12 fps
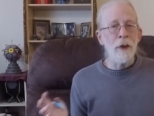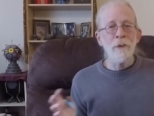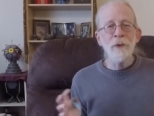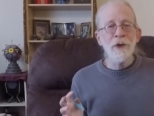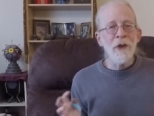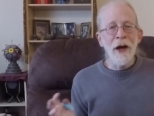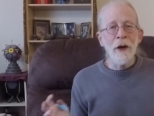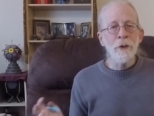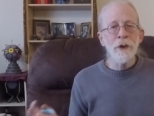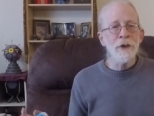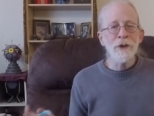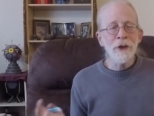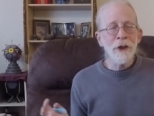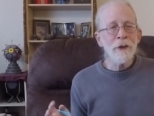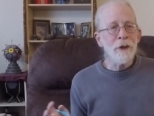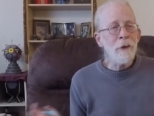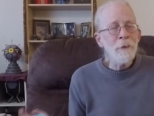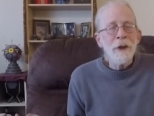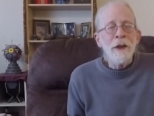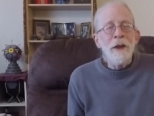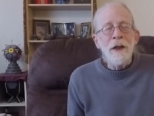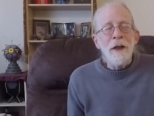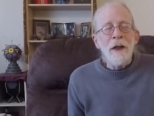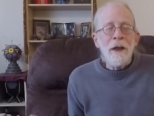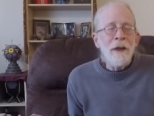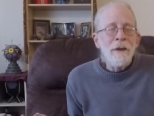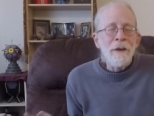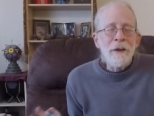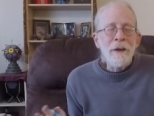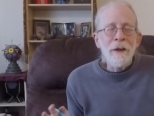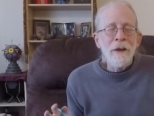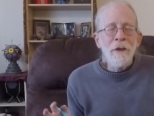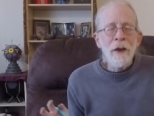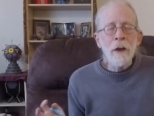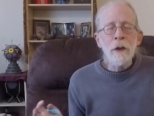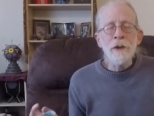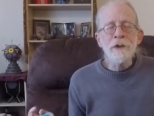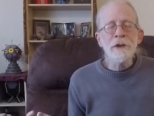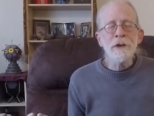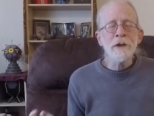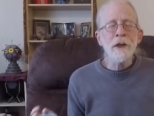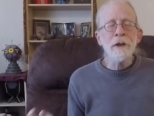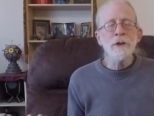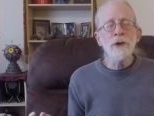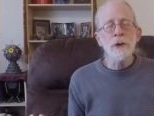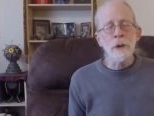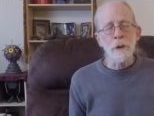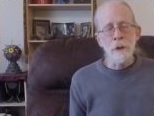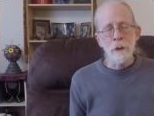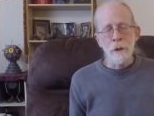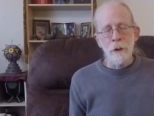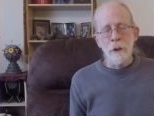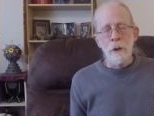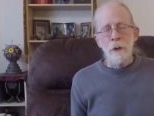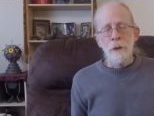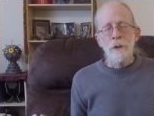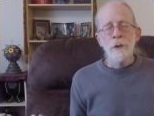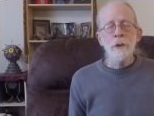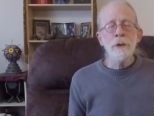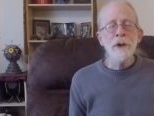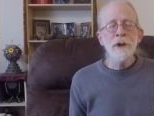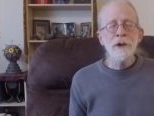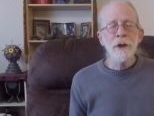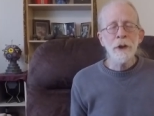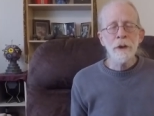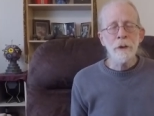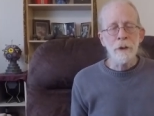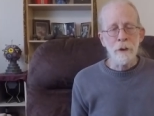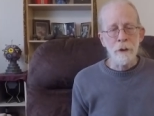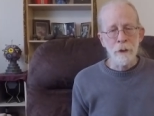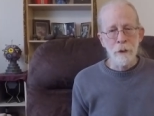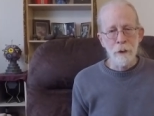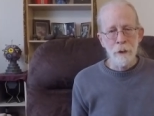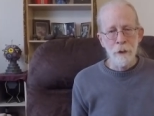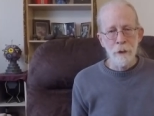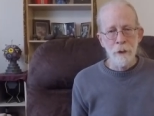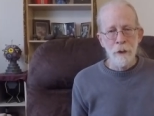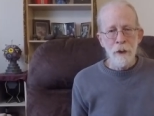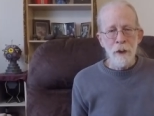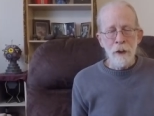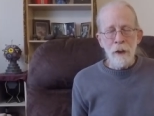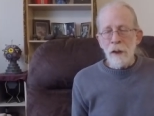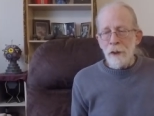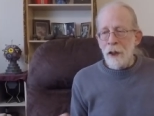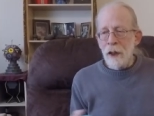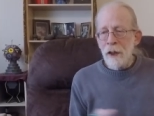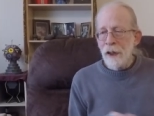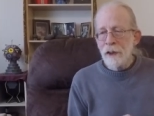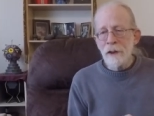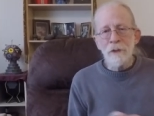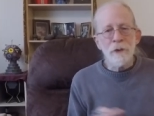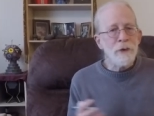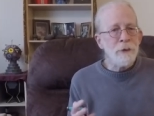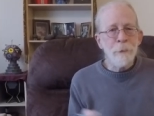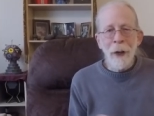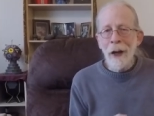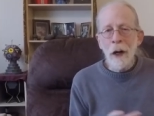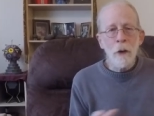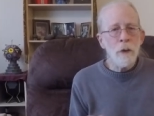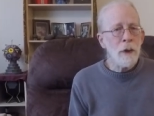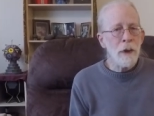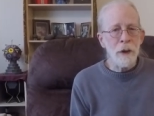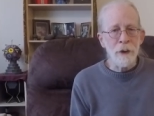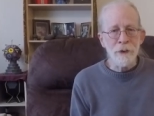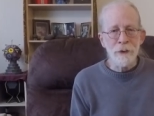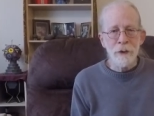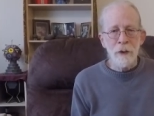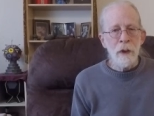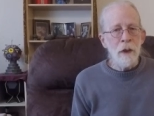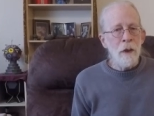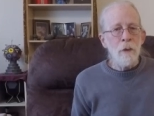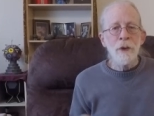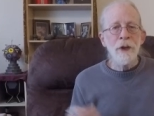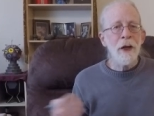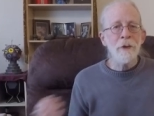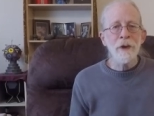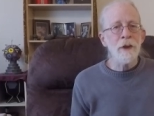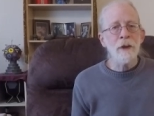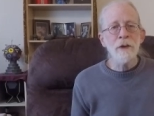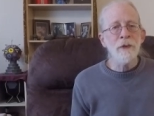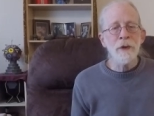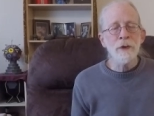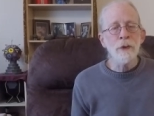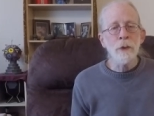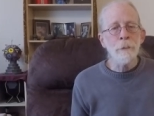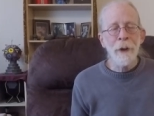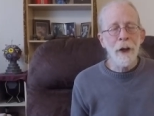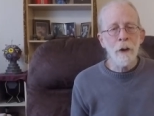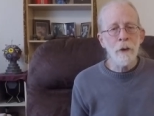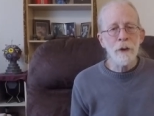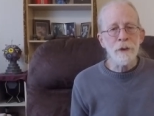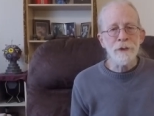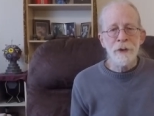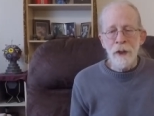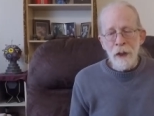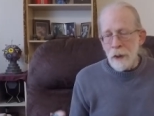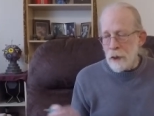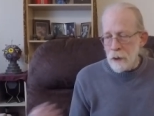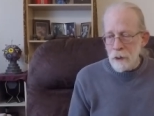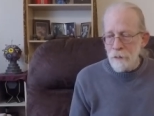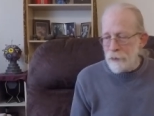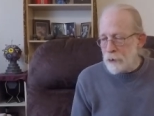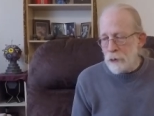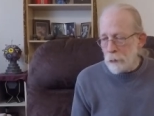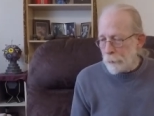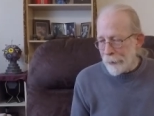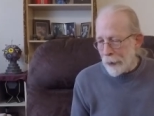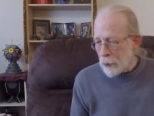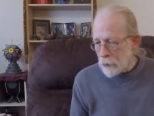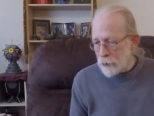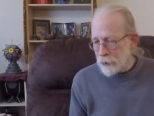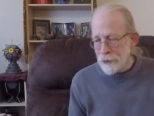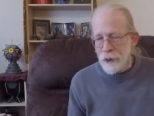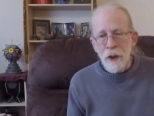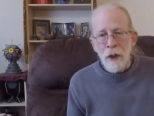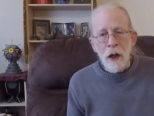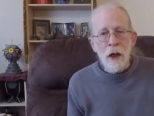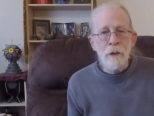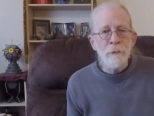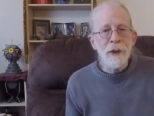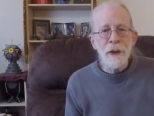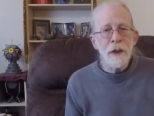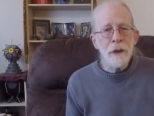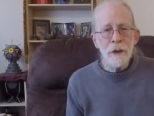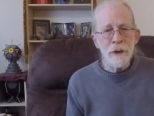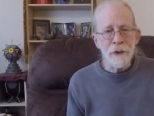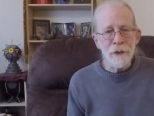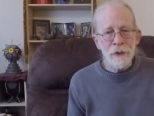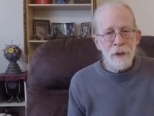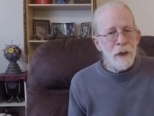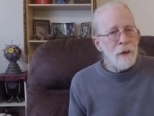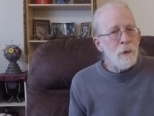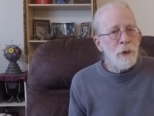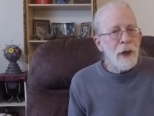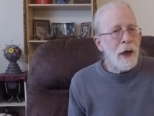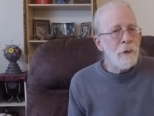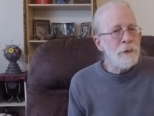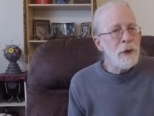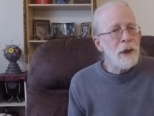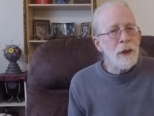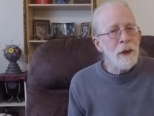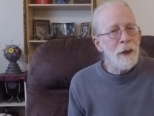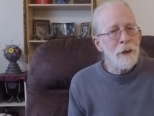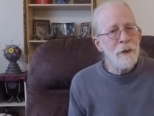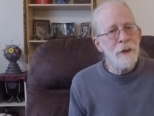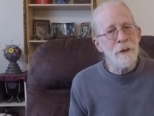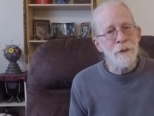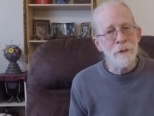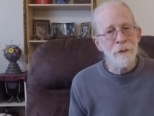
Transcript: Without each other, I mean, they are essential to each other. The collective is powerless without the individual powers. The individual powers are meaningless without the collective,